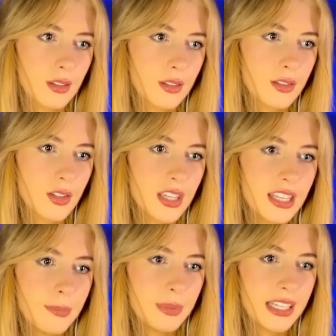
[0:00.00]
So here
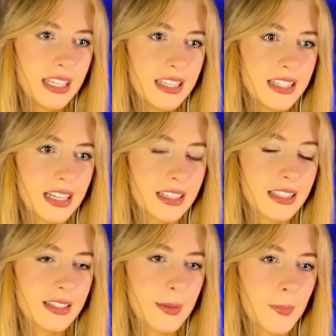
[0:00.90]
they play
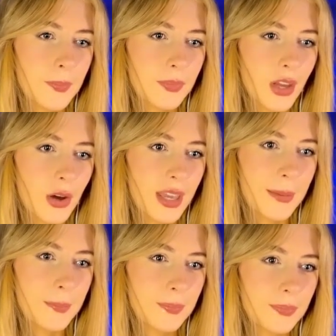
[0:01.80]
e6.
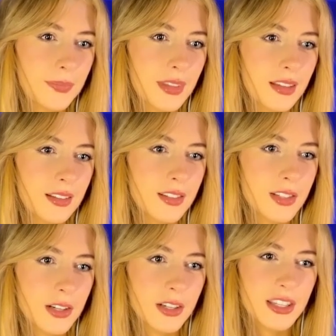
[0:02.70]
Okay,
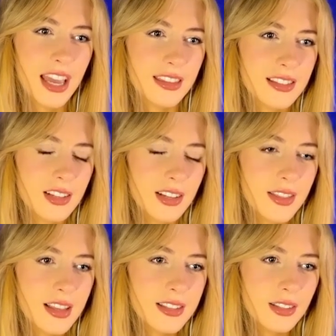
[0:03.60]
so yeah, there's
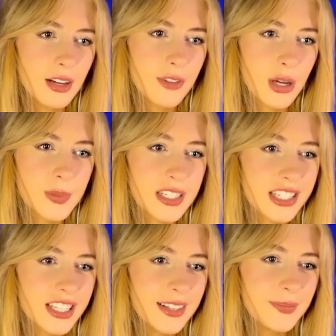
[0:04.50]
a lot of
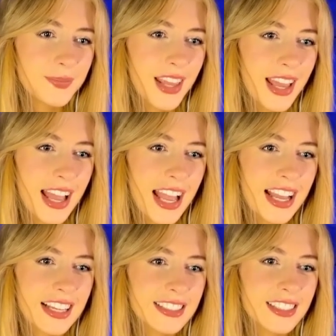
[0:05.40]
options here.
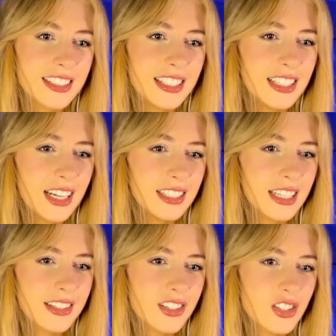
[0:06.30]
And here I
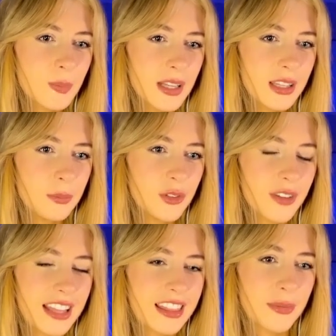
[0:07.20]
like to just play the move
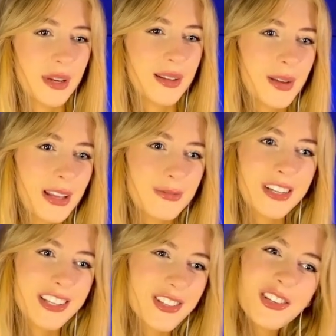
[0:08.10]
a3.
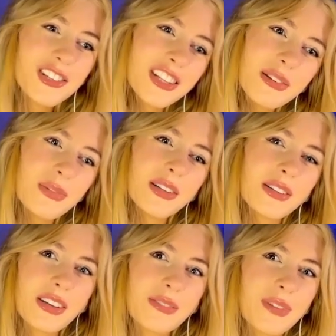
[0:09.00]
Because usually what
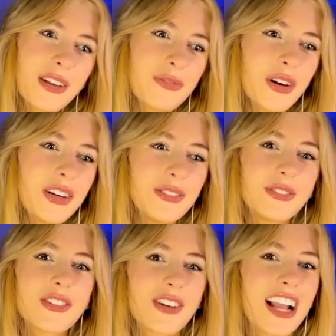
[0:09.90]
my opponent
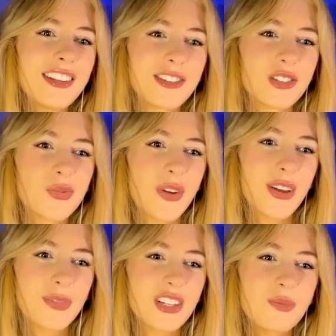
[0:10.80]
will try and do is bring
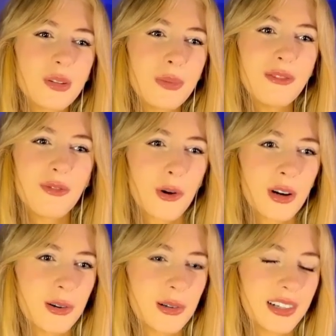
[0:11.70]
a bishop to
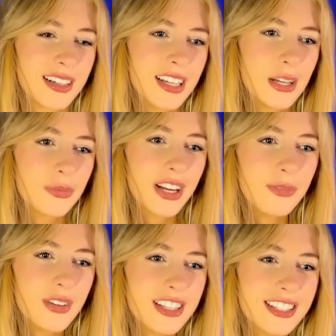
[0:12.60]
b4 or bring a
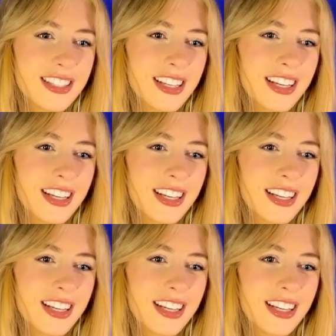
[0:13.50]
piece